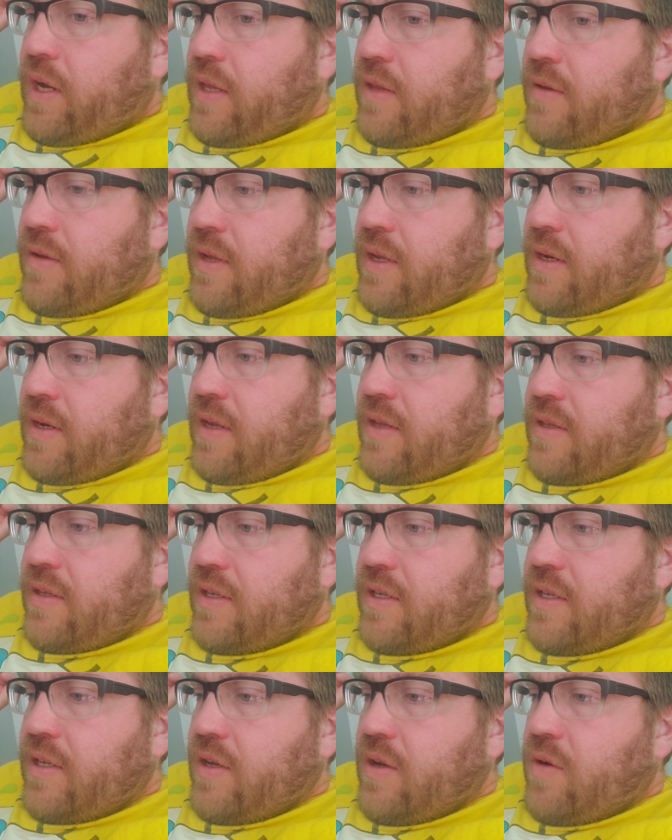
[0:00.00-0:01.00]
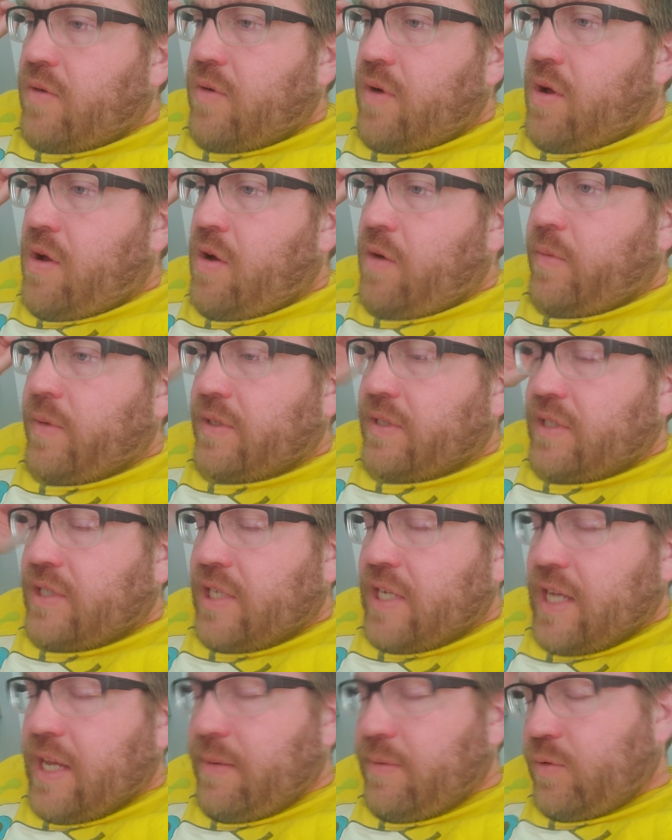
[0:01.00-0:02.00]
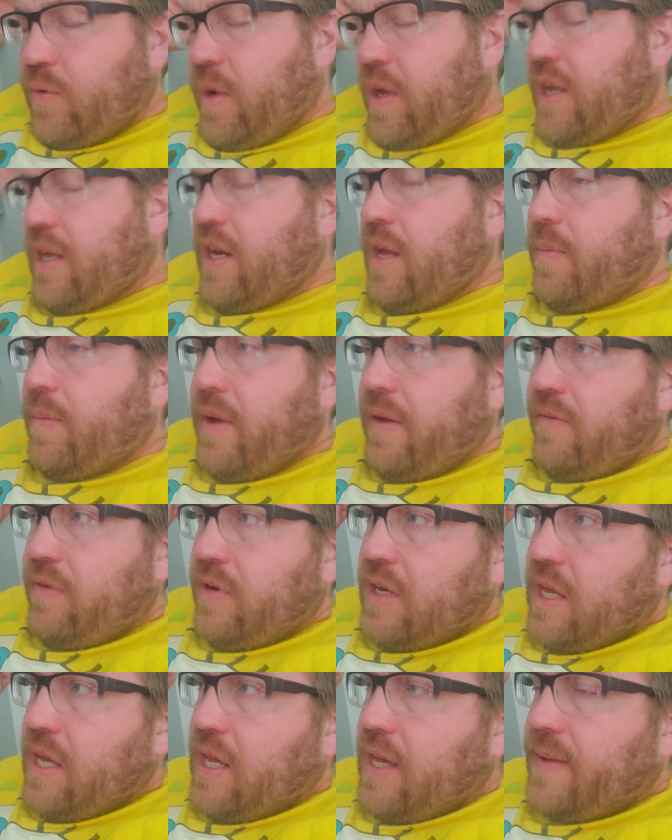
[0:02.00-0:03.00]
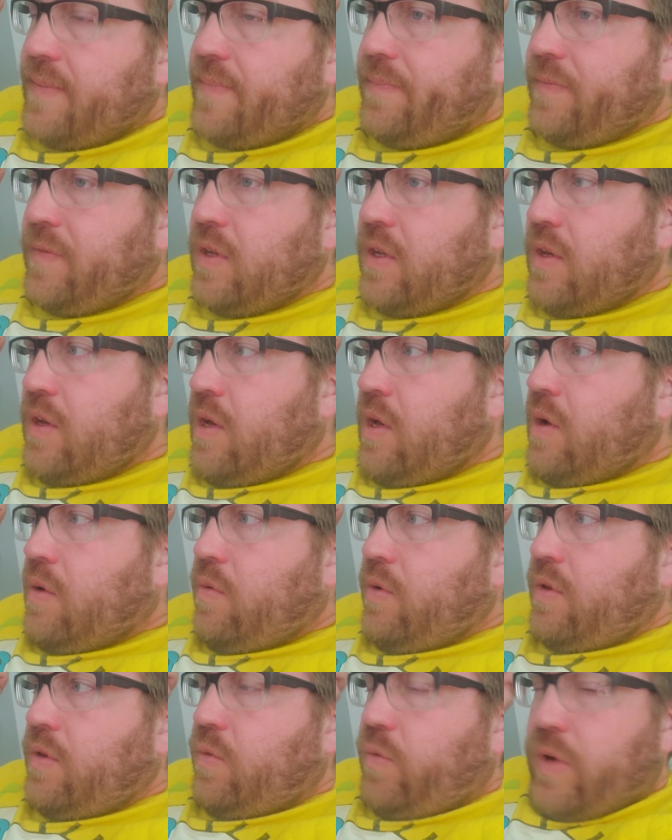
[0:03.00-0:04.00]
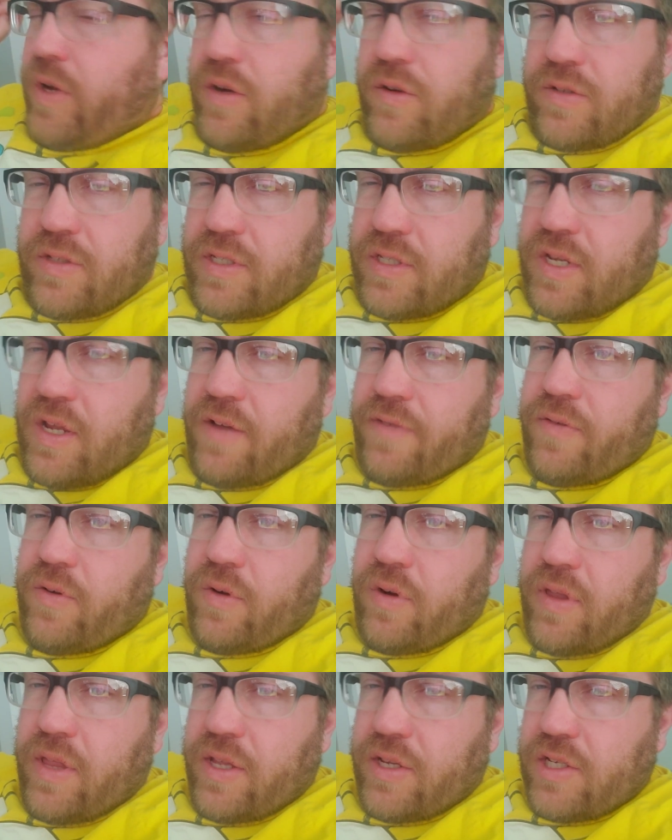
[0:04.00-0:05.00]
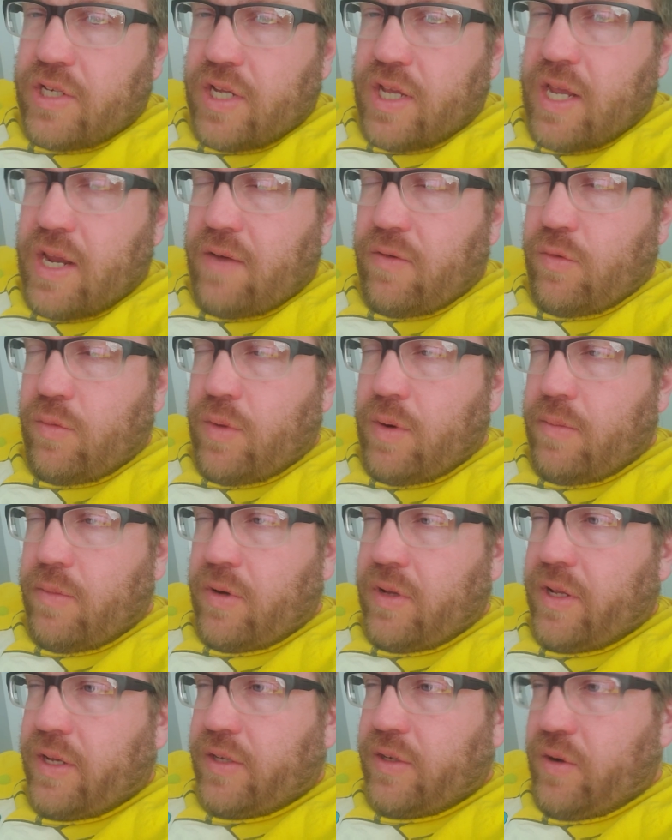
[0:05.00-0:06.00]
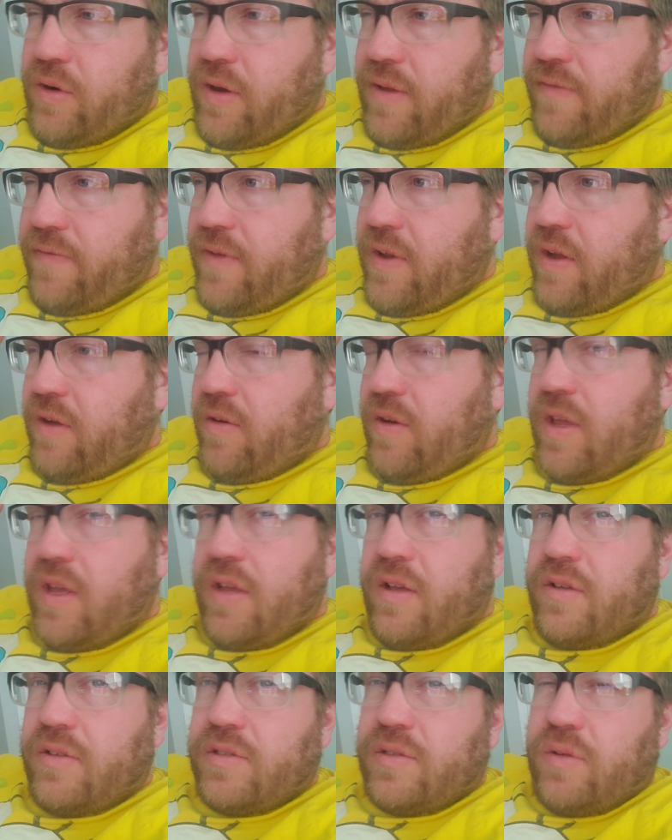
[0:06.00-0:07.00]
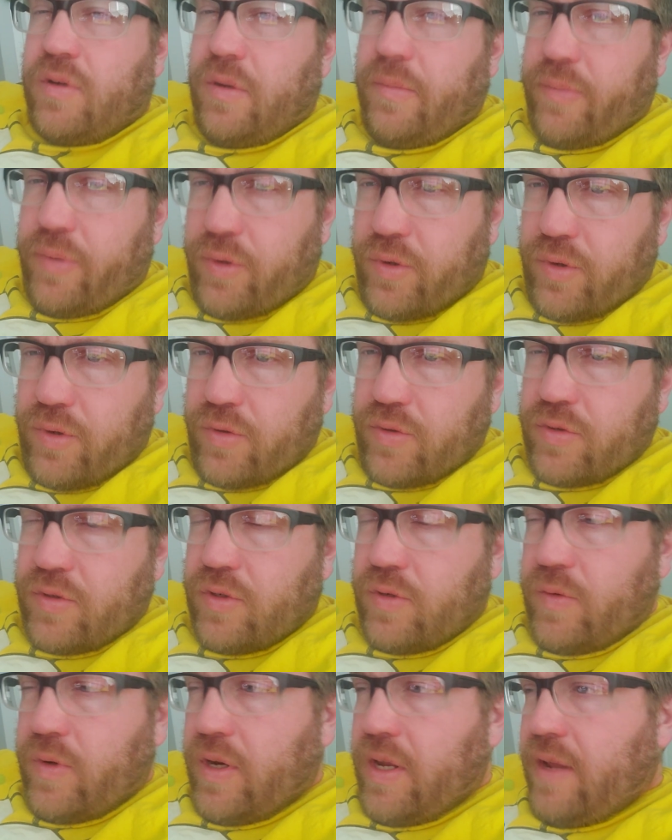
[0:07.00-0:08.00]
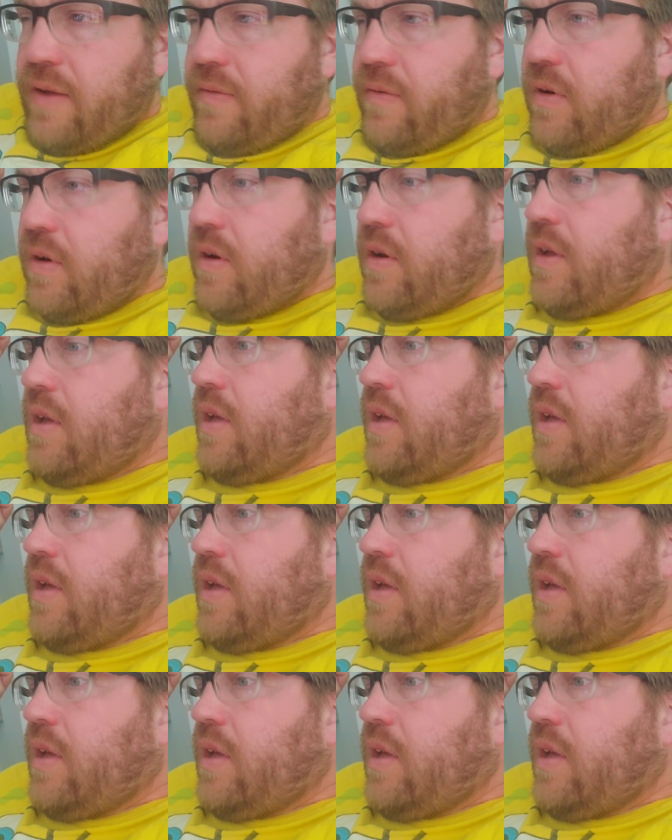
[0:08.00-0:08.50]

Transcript: And they're like, nothing could go wrong, but she keeps waking up every day with weird stuff on her that she can't remember, like dirty fingernails or a bruise or whatever.